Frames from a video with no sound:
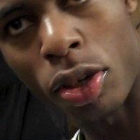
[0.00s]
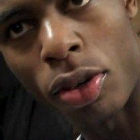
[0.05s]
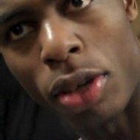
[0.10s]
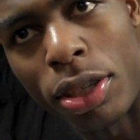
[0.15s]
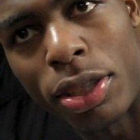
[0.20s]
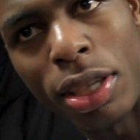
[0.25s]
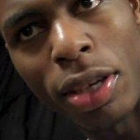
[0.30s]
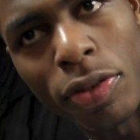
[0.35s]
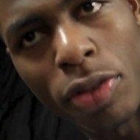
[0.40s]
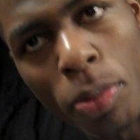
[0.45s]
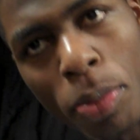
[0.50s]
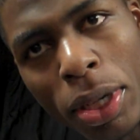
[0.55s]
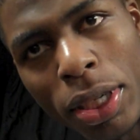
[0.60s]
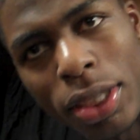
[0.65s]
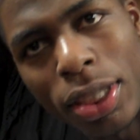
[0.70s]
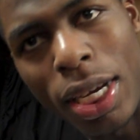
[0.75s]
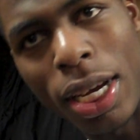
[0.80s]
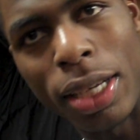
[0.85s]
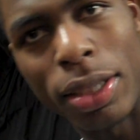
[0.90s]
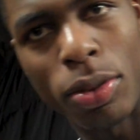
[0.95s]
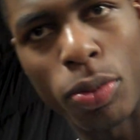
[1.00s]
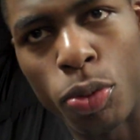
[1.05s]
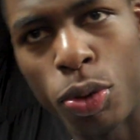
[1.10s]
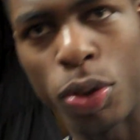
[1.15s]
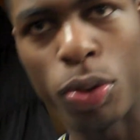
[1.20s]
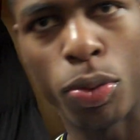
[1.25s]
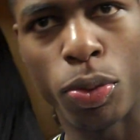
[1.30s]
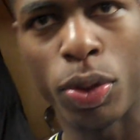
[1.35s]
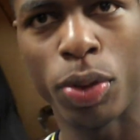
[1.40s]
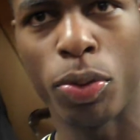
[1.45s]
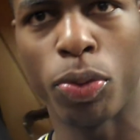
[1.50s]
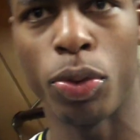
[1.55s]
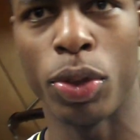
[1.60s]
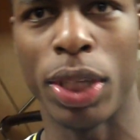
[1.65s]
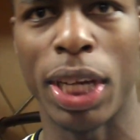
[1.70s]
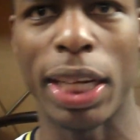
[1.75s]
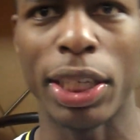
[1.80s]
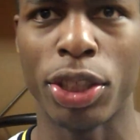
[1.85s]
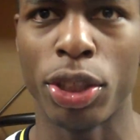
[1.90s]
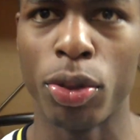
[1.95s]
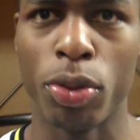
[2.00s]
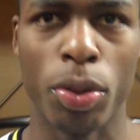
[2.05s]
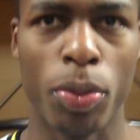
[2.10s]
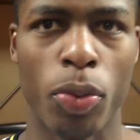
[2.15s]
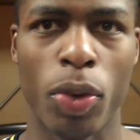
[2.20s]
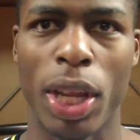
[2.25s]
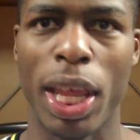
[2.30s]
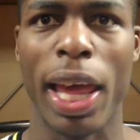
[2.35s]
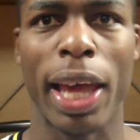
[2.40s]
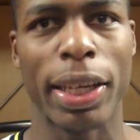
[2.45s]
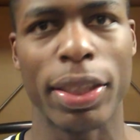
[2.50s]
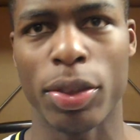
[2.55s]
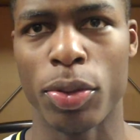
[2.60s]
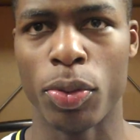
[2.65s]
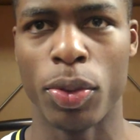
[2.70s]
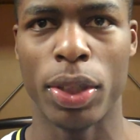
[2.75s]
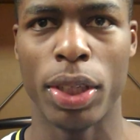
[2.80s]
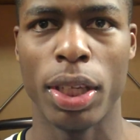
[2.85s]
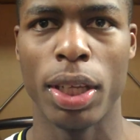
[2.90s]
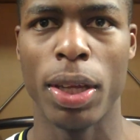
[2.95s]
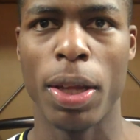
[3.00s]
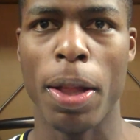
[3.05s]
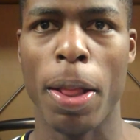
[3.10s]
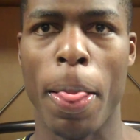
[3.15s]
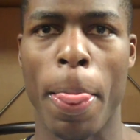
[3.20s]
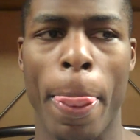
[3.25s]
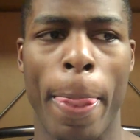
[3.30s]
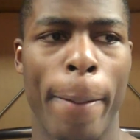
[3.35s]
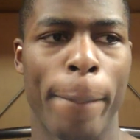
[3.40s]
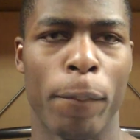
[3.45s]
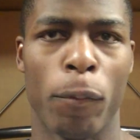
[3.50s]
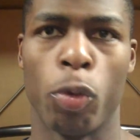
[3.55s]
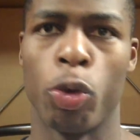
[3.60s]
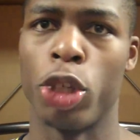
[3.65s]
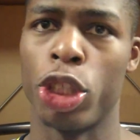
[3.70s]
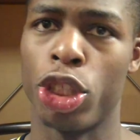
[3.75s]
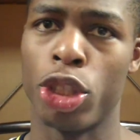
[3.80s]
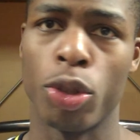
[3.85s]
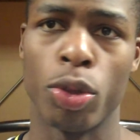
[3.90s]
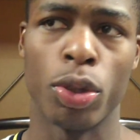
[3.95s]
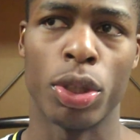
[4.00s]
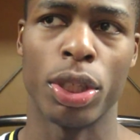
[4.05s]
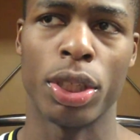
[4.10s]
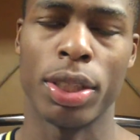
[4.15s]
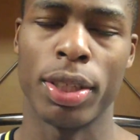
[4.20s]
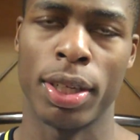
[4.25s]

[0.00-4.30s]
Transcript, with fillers: on ourselves to make shots. We, are we, not shooting relaxed. We we're shooters.